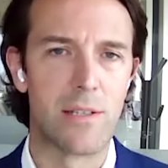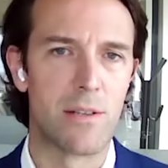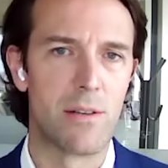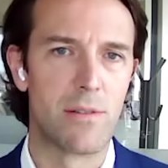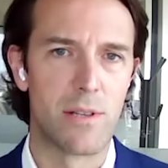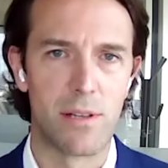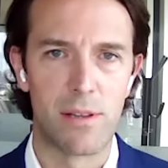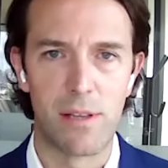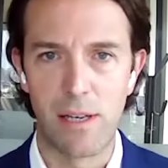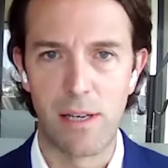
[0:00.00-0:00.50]

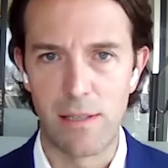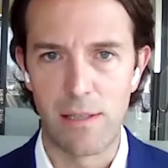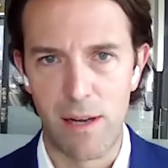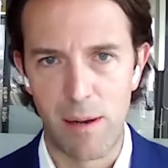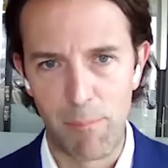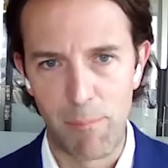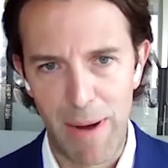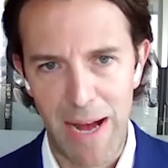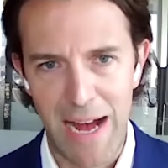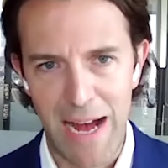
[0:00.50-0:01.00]
So those are things
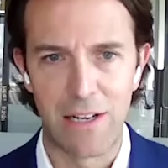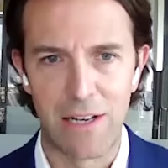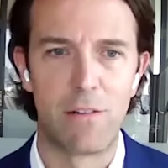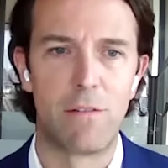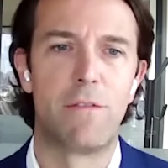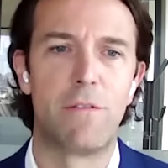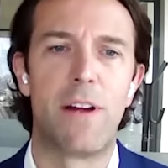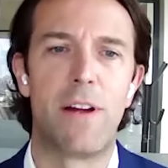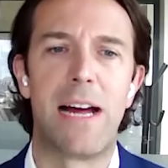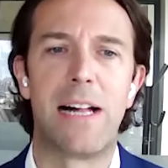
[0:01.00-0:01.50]
like
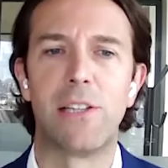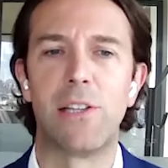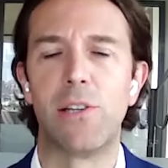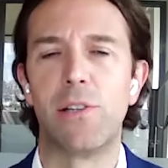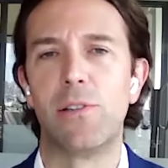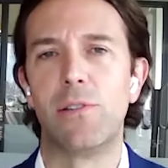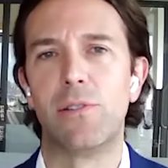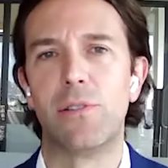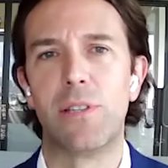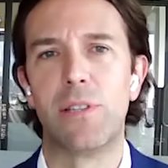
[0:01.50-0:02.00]
patent
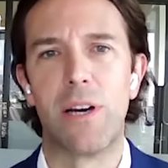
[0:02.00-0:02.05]
value,